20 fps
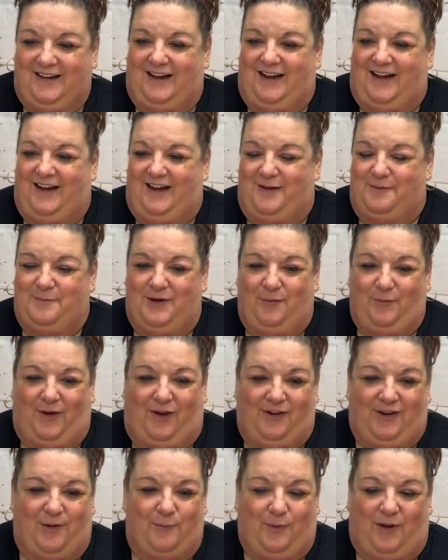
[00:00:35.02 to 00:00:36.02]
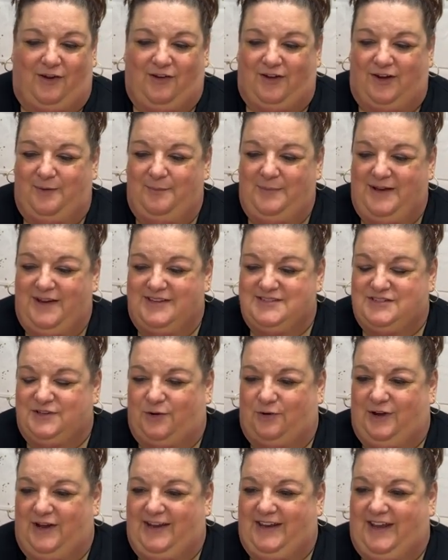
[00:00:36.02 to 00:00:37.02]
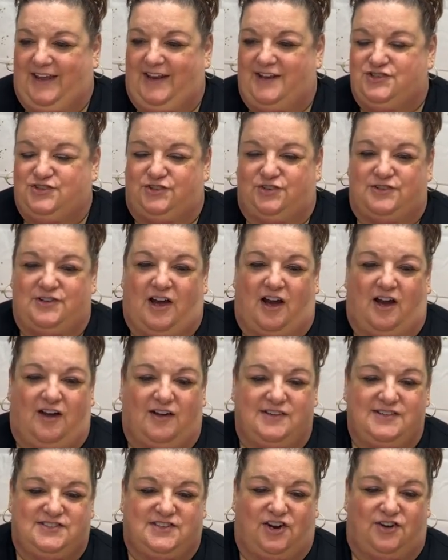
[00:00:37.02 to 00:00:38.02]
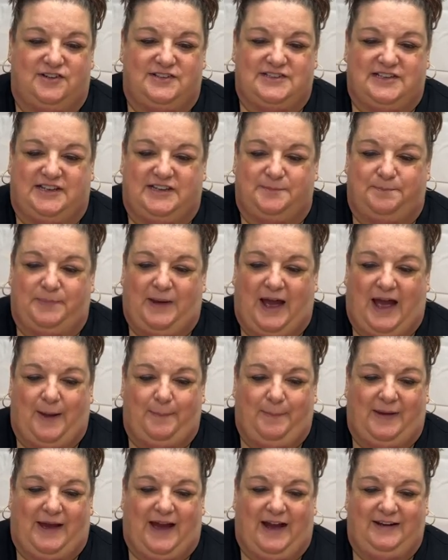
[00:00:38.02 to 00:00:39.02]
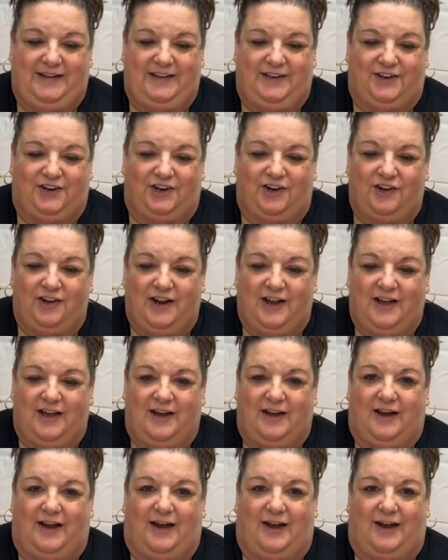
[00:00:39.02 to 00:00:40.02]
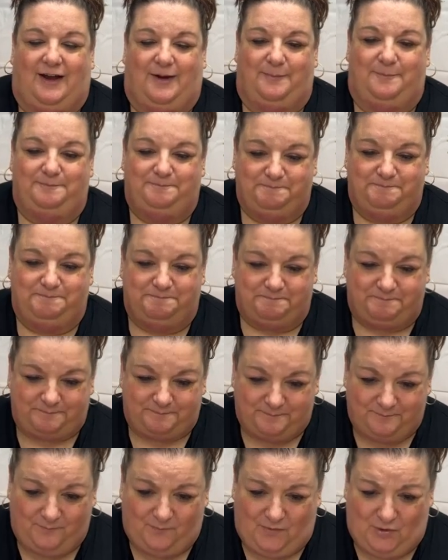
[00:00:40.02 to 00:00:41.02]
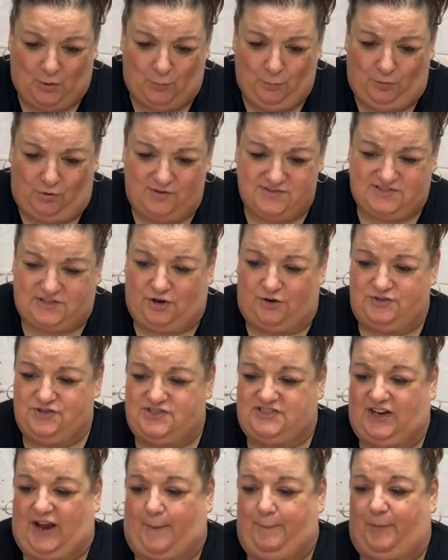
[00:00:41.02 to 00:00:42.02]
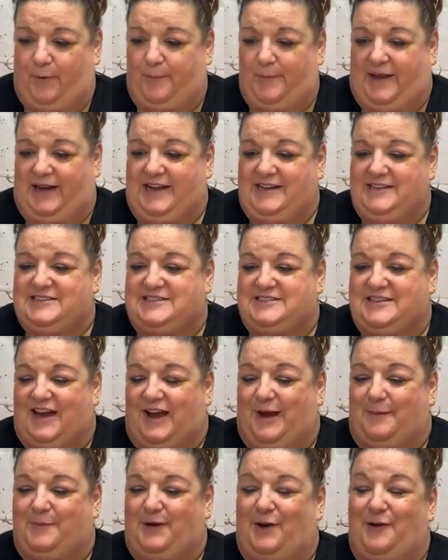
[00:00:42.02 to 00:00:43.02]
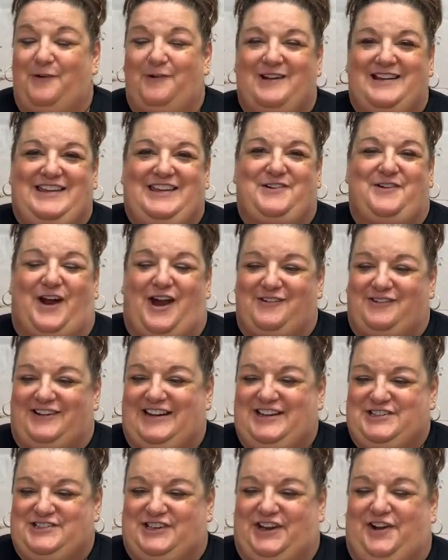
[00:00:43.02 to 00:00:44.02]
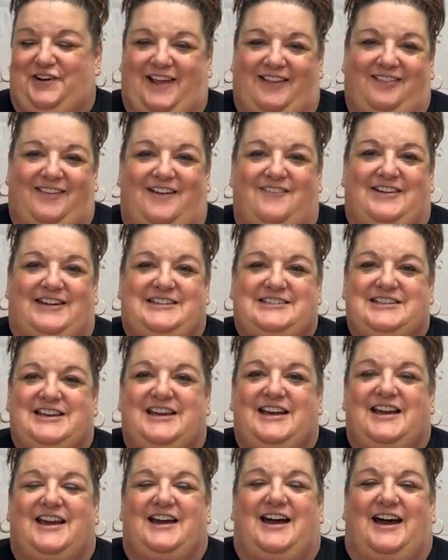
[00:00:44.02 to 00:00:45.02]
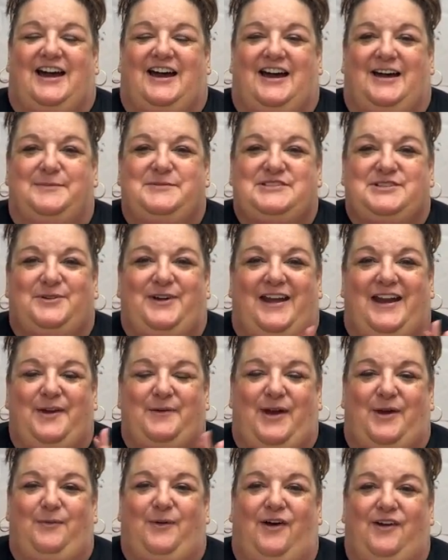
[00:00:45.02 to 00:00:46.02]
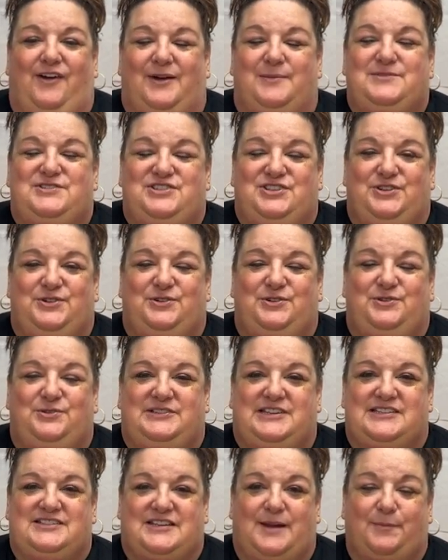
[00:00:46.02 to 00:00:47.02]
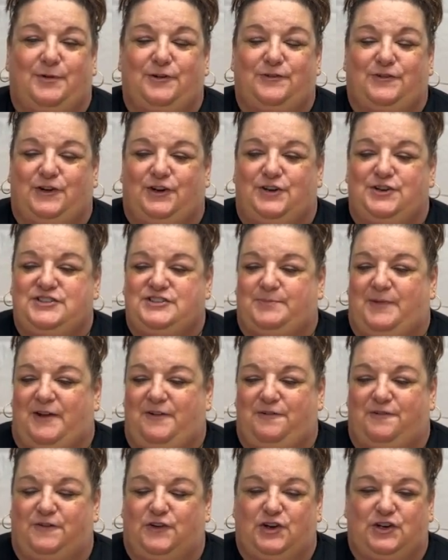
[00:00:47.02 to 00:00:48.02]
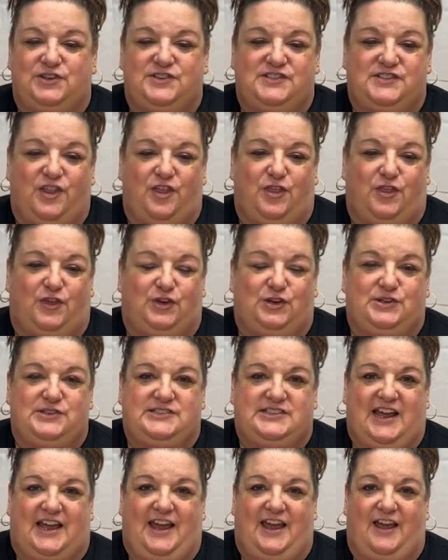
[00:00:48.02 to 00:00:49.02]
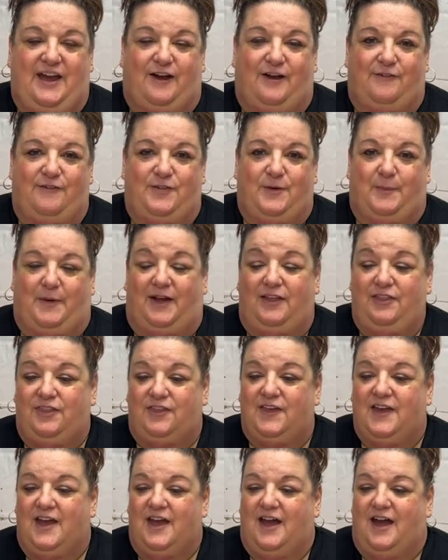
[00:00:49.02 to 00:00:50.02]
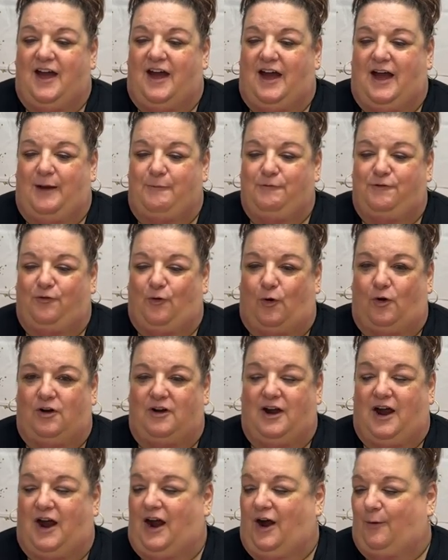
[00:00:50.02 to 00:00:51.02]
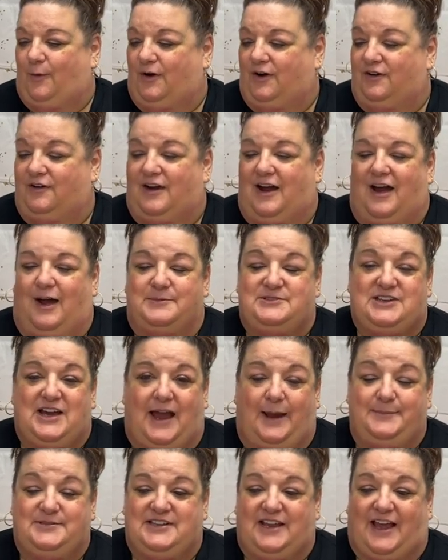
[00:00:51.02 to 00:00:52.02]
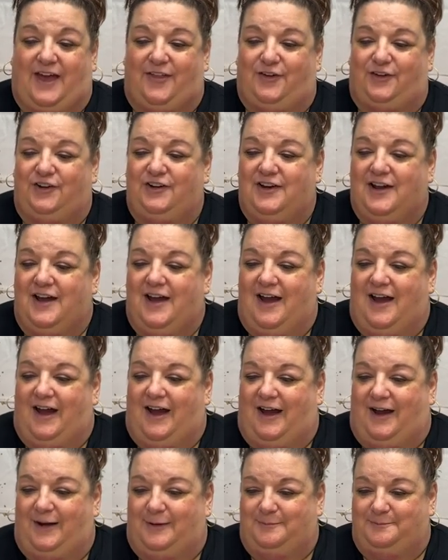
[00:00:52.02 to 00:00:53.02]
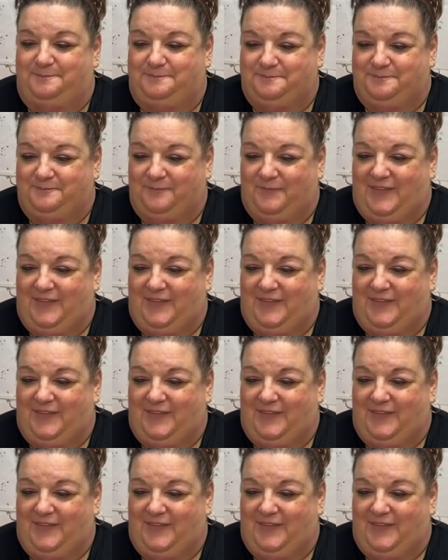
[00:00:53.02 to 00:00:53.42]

Um, welcome, welcome. So again, as you're all starting to pop on here, um, we'll start in just a couple minutes. Um, oh, and you already shared. I love it. Um, so anyway, welcome to December 1st, my first Thursday of the month um, for our um, time together. Um,